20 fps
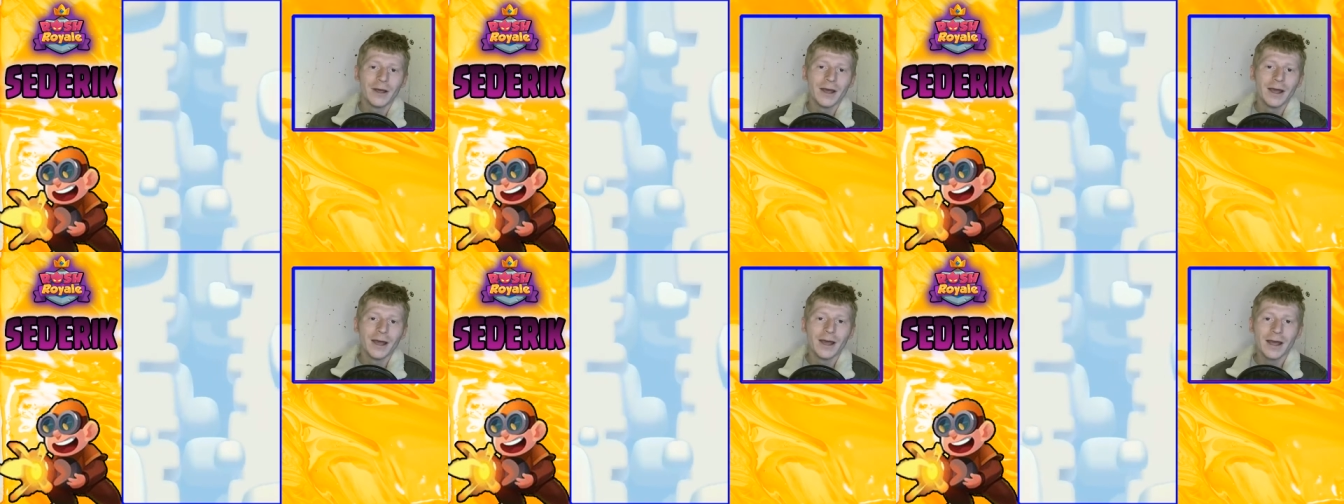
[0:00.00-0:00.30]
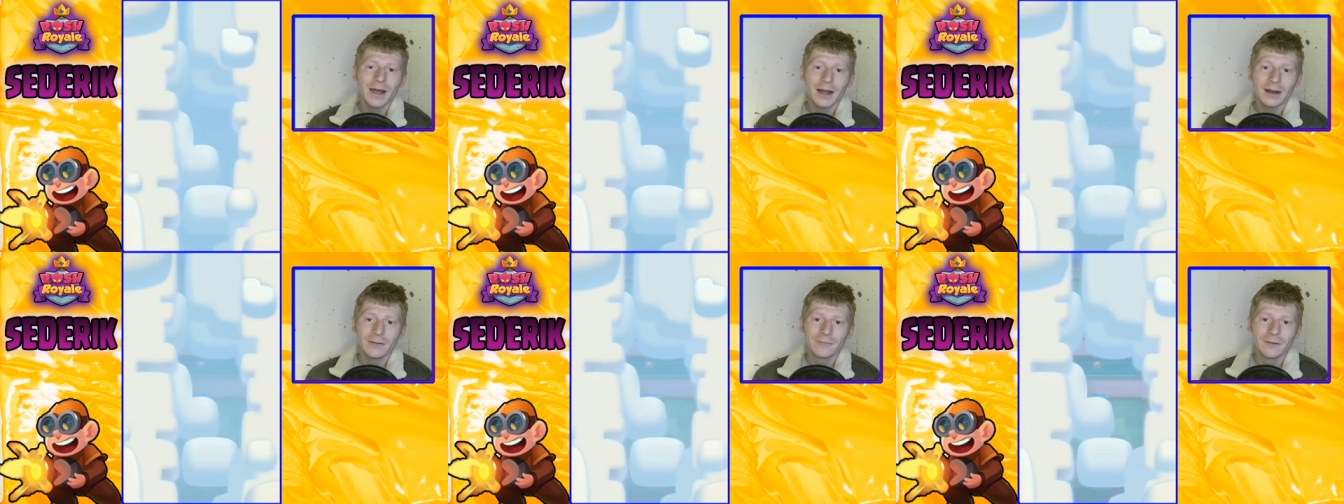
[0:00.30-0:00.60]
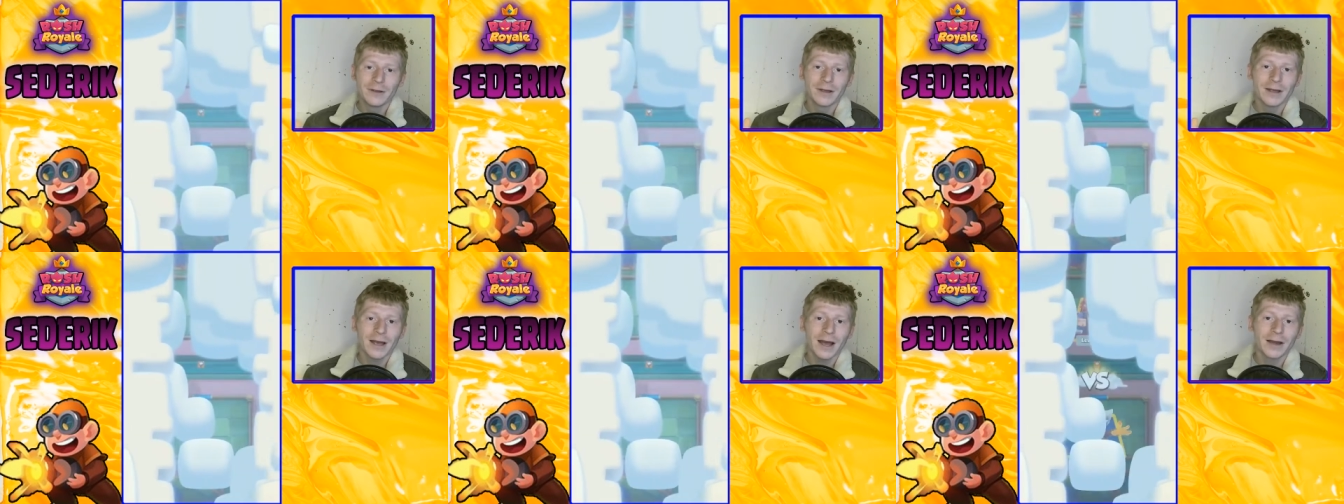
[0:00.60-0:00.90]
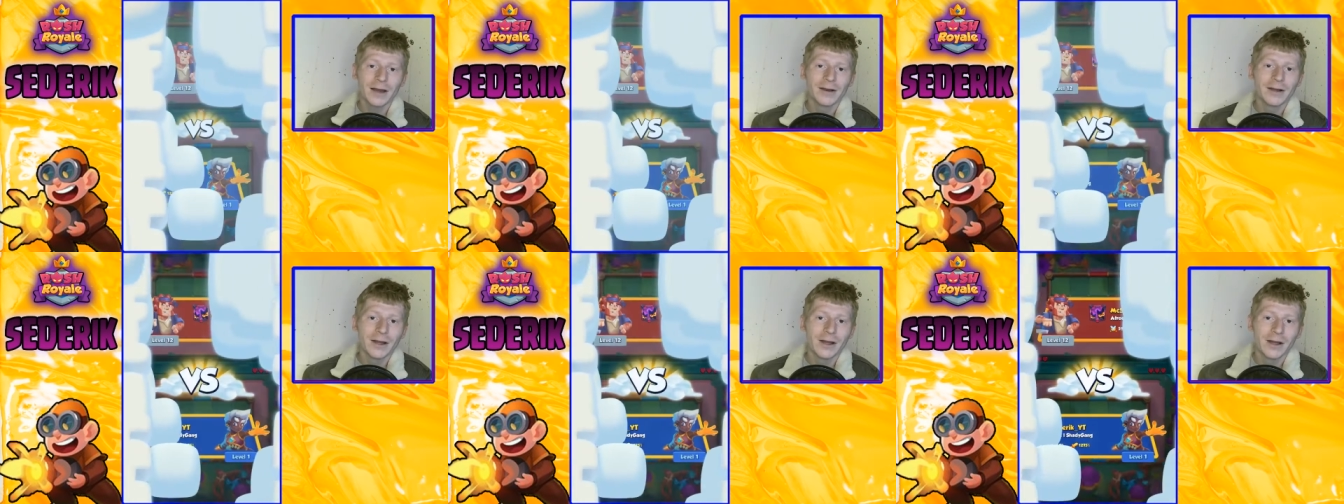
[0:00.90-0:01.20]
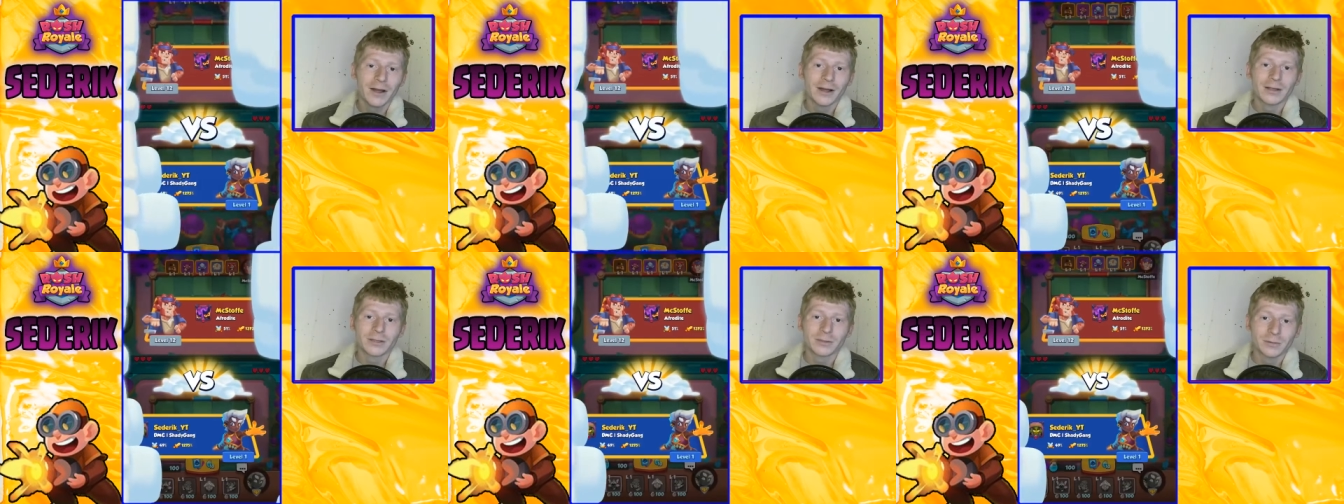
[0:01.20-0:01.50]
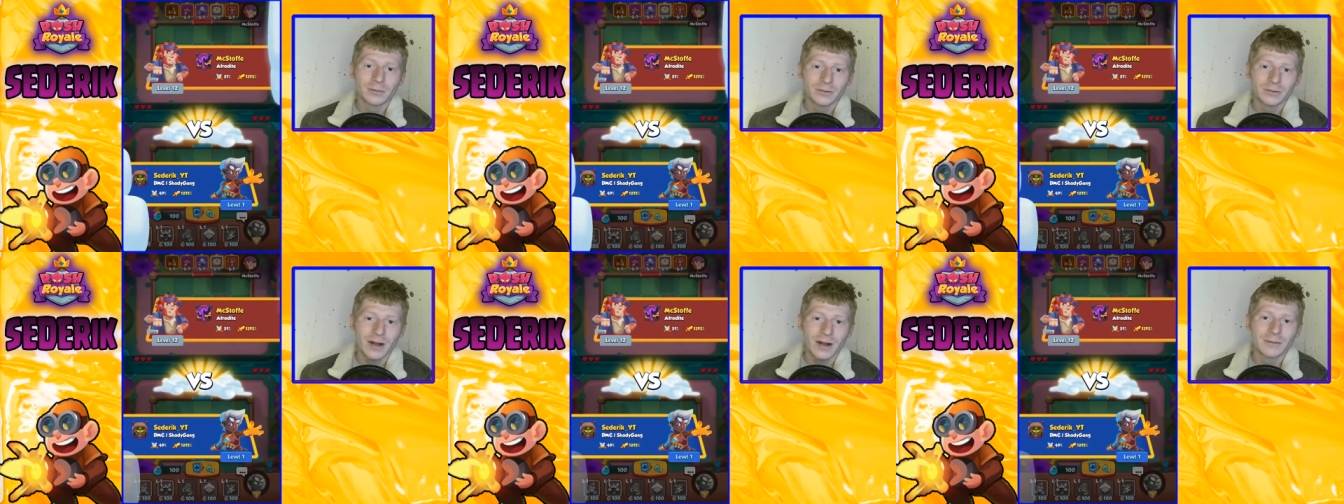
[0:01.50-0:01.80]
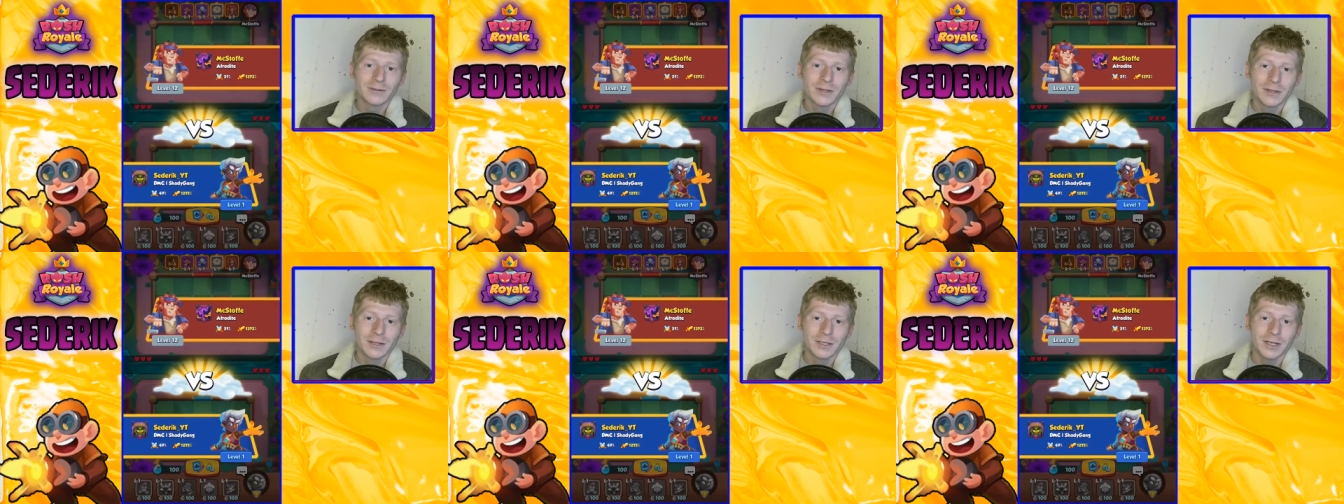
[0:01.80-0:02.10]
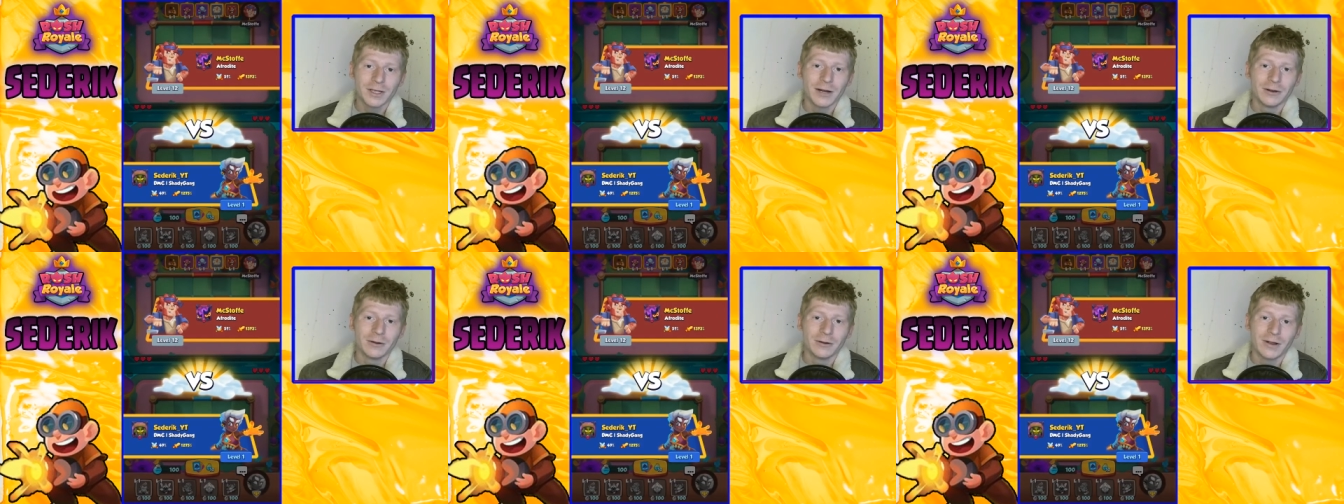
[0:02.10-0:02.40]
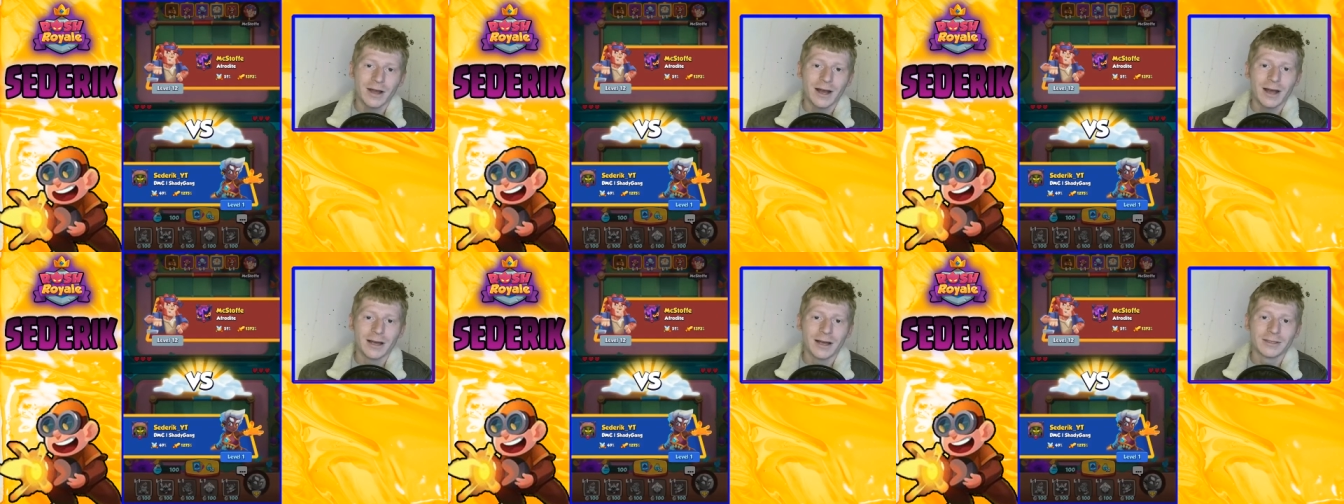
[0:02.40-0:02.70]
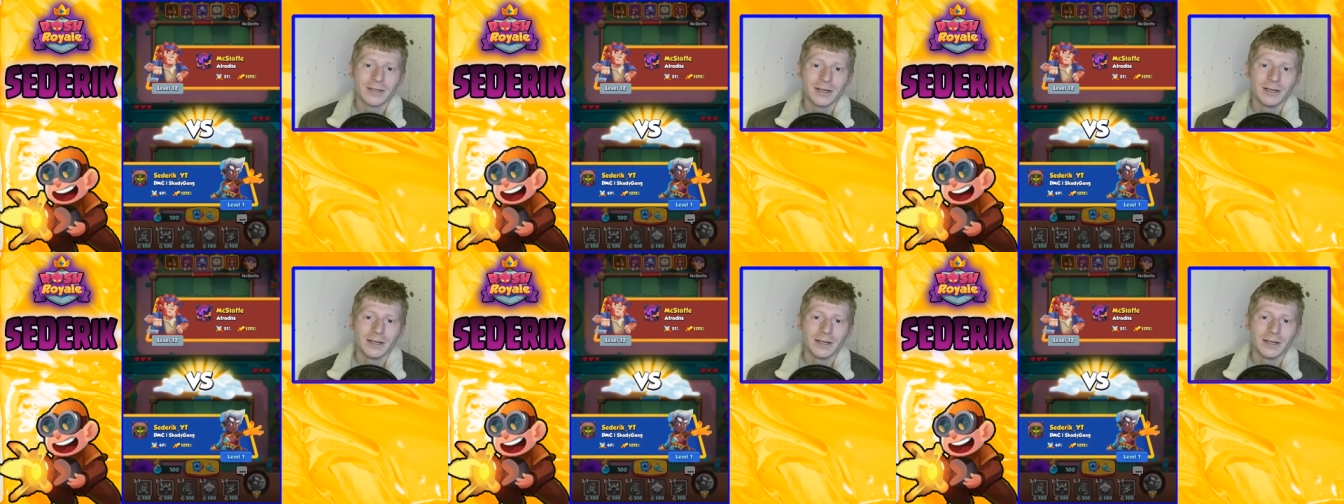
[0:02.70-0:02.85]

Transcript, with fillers: and if you can, subscribe to the channel, guys.